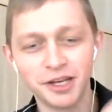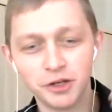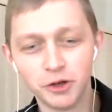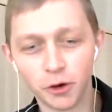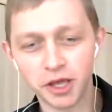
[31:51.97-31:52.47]

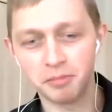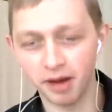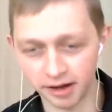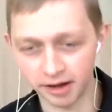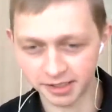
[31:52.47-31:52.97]
Neue
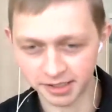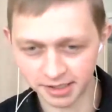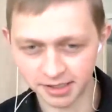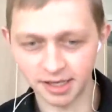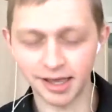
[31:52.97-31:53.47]

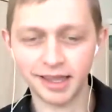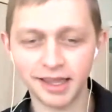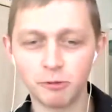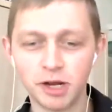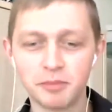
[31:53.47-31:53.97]
Marks, like
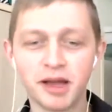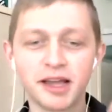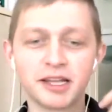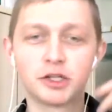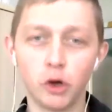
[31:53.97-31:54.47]
when I buy
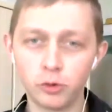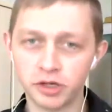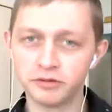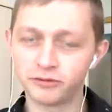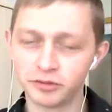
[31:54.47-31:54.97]
a
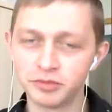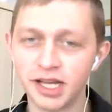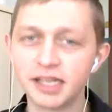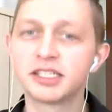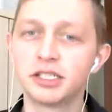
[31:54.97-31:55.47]
token from the
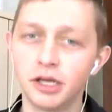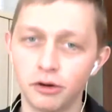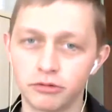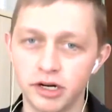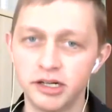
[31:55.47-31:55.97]
ICO,
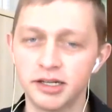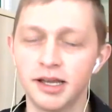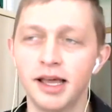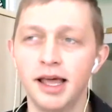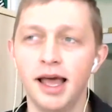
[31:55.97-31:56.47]
right?
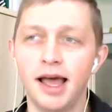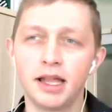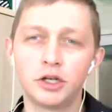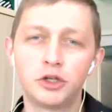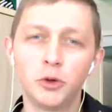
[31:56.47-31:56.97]

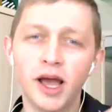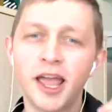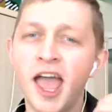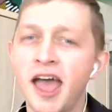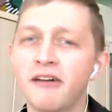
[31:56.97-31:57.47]
Do I
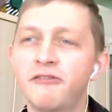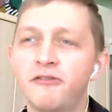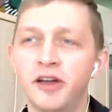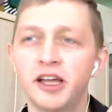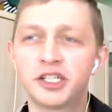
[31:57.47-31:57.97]

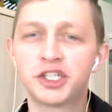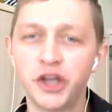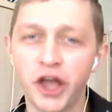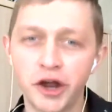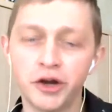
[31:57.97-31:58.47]
have a
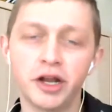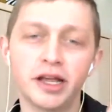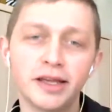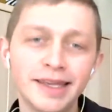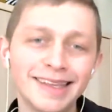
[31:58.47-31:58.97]
share
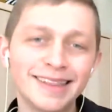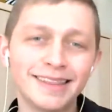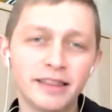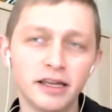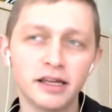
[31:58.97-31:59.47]
in
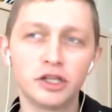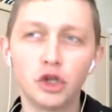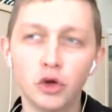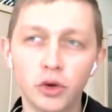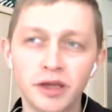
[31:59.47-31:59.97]
the
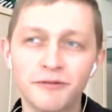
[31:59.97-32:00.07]
Neue